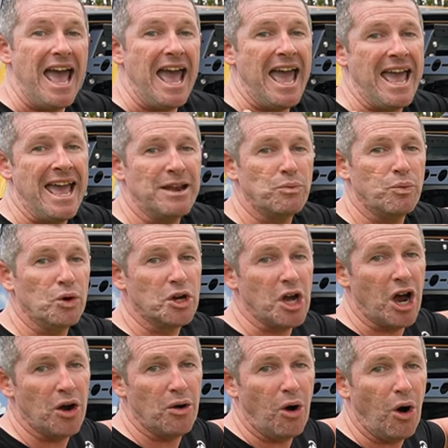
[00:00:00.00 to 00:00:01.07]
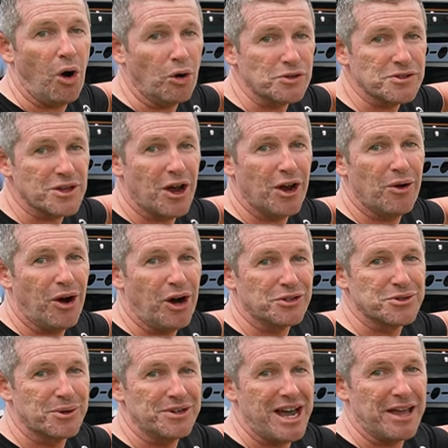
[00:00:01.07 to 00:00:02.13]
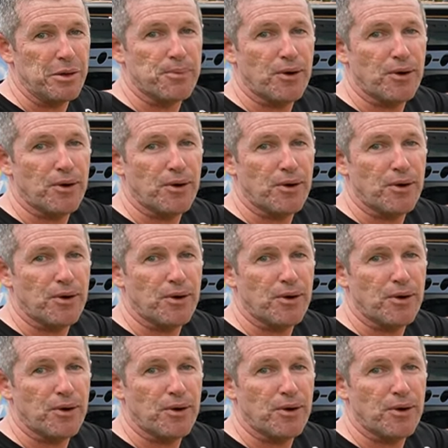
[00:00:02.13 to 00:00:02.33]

and will go also onto another